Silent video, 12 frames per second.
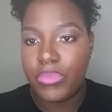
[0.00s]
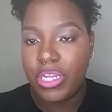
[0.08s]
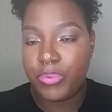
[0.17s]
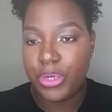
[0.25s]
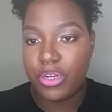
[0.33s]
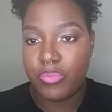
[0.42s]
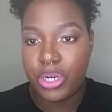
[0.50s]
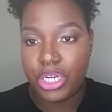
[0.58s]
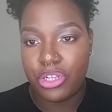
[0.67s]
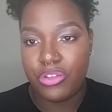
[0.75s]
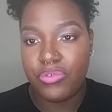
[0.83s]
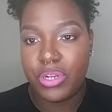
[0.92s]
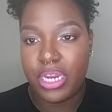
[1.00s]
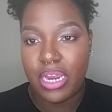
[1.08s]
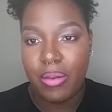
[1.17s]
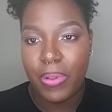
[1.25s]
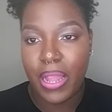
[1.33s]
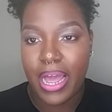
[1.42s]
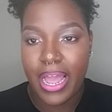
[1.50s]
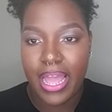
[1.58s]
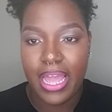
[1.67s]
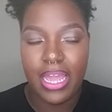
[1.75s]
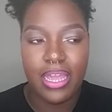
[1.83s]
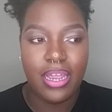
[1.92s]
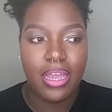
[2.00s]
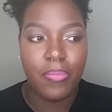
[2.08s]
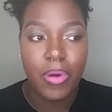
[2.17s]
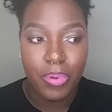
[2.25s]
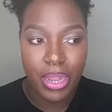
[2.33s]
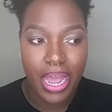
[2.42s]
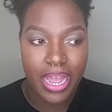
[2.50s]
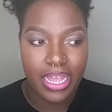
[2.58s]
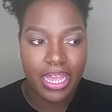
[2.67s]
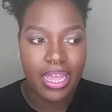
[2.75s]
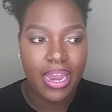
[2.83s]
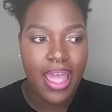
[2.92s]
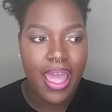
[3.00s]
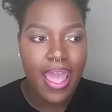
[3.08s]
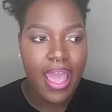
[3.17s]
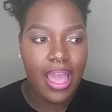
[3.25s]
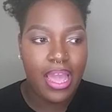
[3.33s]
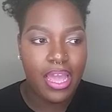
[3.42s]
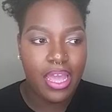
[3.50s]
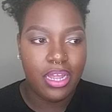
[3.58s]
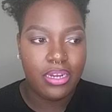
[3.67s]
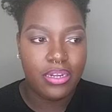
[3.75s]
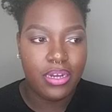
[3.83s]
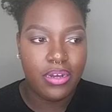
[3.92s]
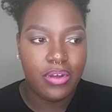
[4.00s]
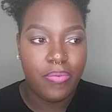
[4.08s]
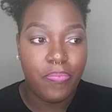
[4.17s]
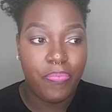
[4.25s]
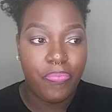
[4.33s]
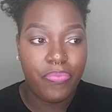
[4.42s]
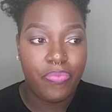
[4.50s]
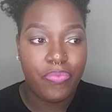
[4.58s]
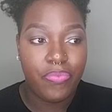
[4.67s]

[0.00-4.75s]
dipping your brush into it and applying it, and